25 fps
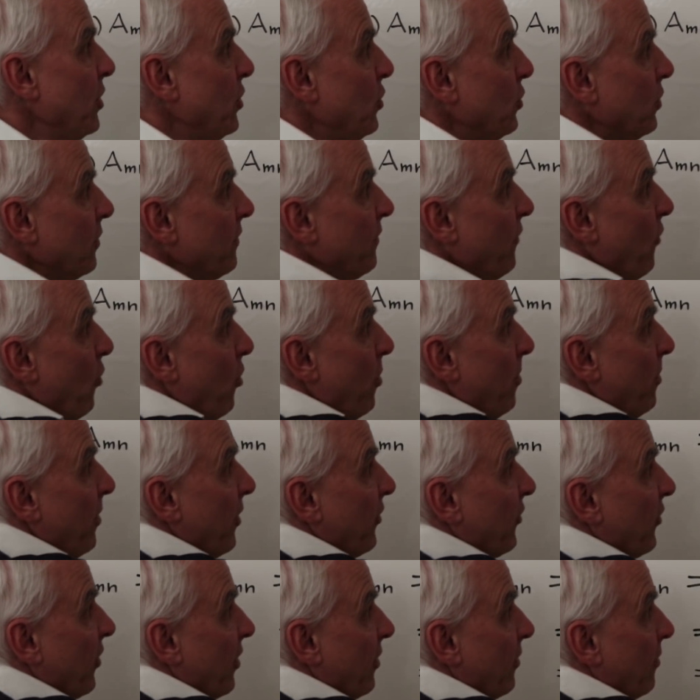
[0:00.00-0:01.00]
You can form
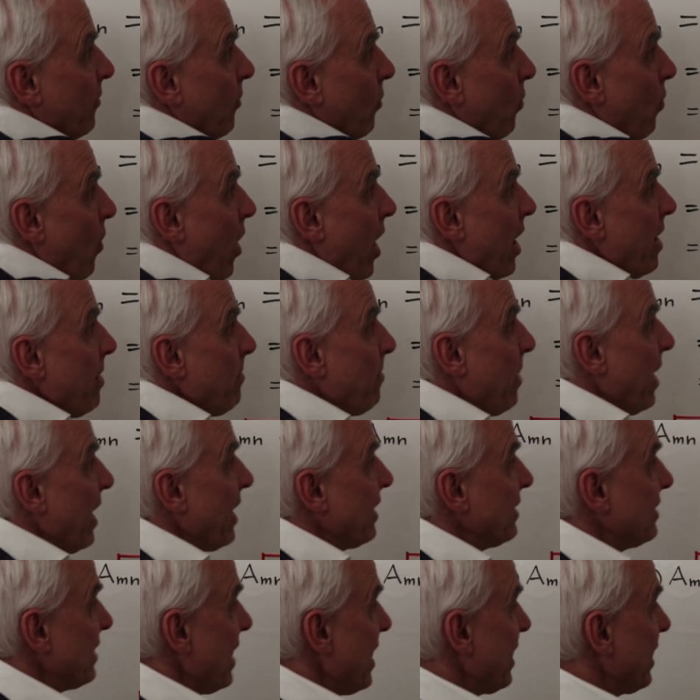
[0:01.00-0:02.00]
this 1
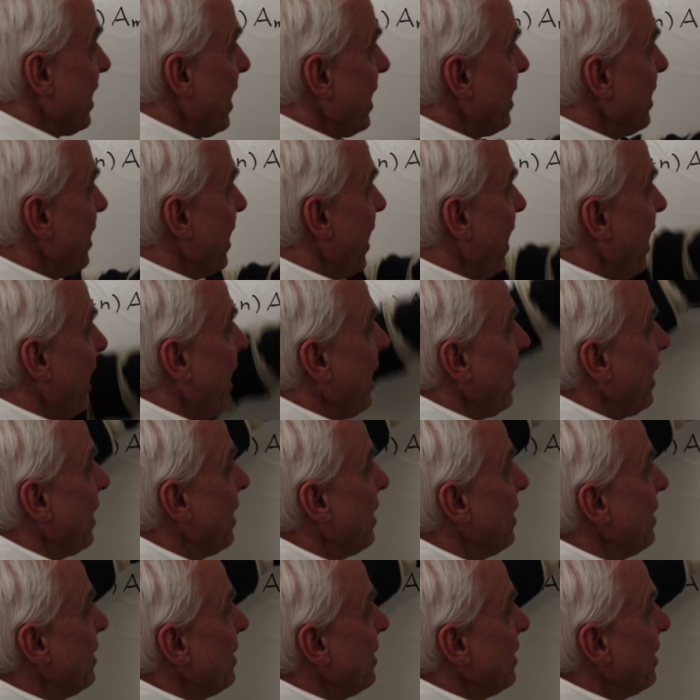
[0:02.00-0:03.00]
by taking
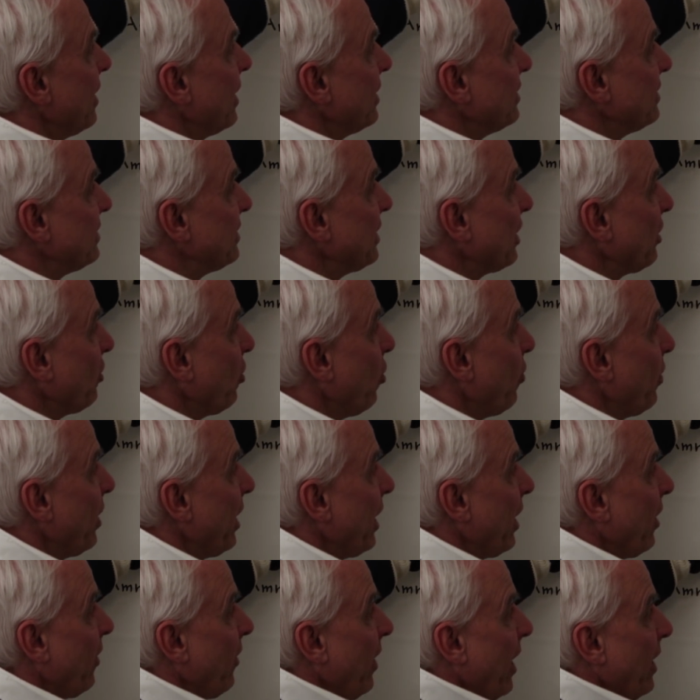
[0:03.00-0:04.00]
a 0
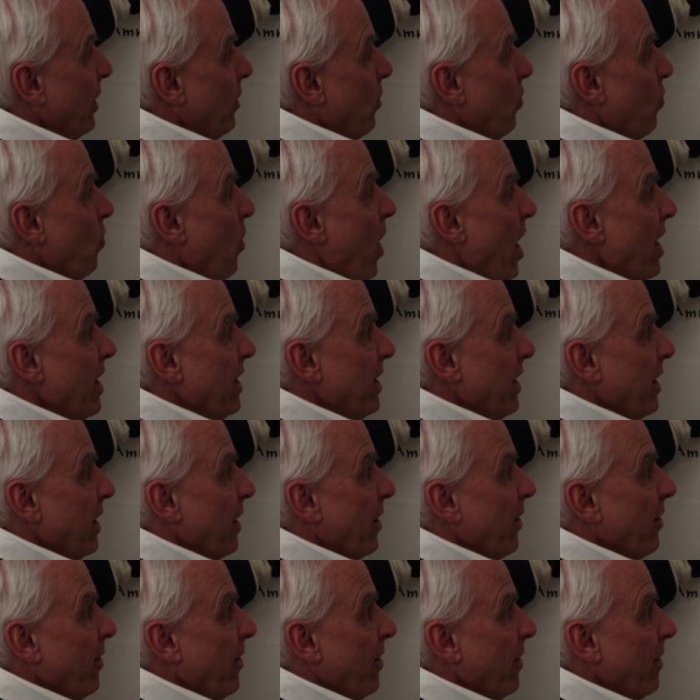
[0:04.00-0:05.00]
here and a 1
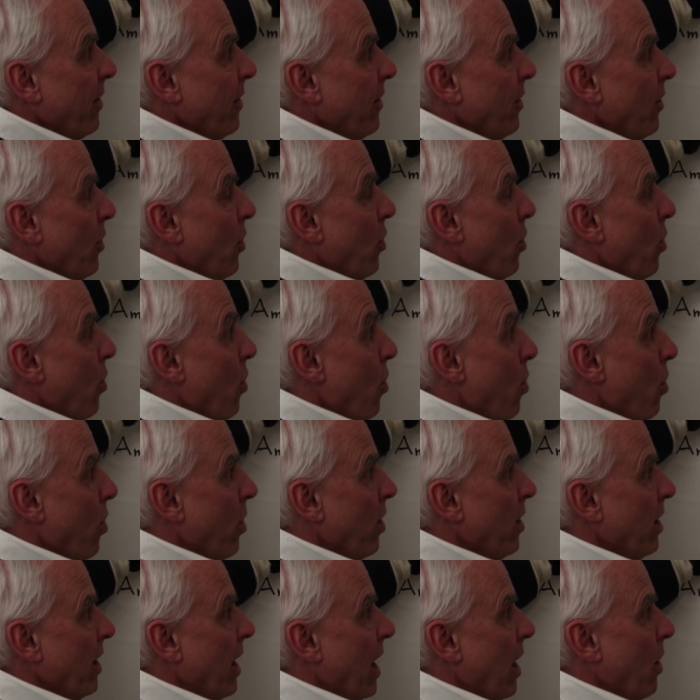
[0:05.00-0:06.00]
here,
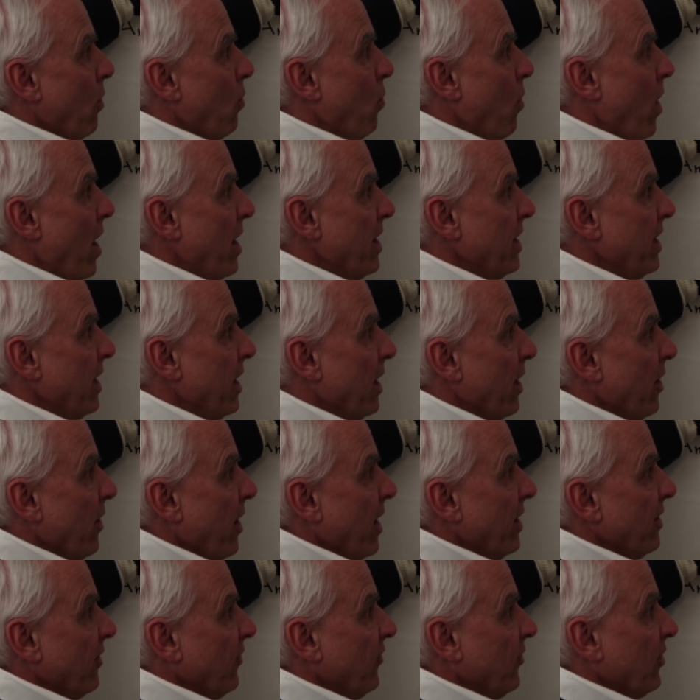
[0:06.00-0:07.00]
or a 1 here
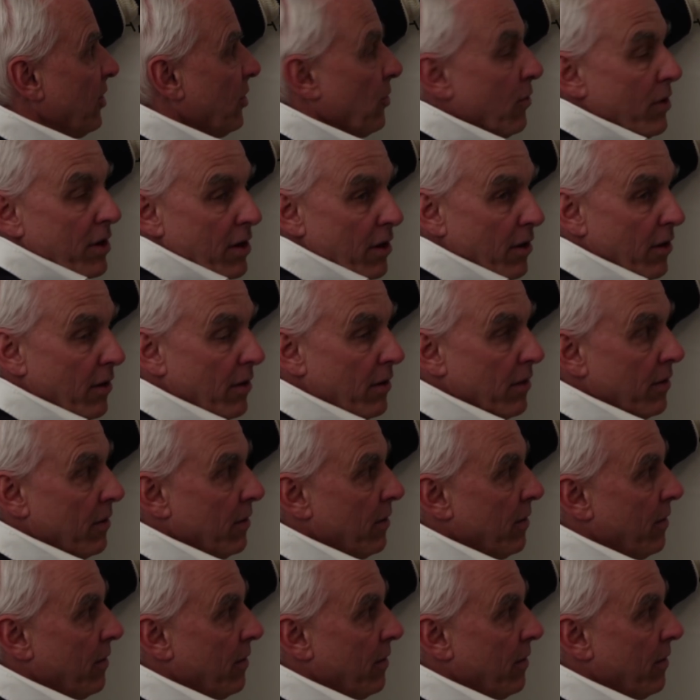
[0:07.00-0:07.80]
and a 0 here.